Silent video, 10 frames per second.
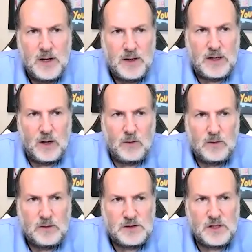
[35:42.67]
You
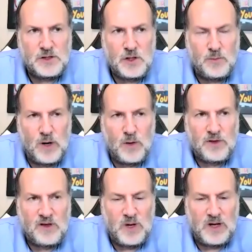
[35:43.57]
know, since you
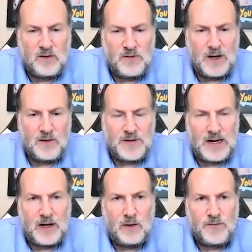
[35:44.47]
both have been involved
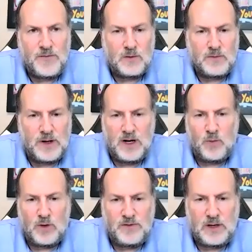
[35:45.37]
now for a
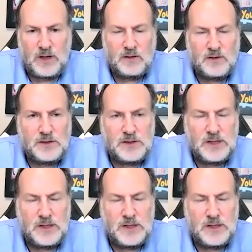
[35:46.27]
number of years